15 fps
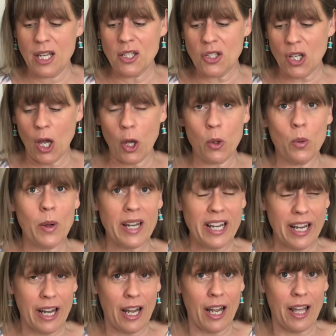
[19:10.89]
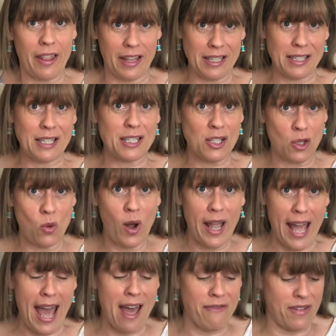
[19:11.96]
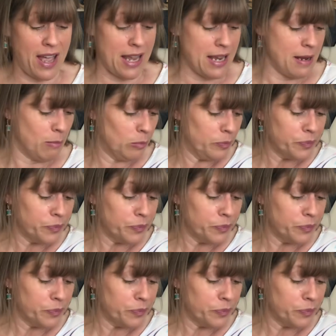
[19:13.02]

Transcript: So this is quite heavy,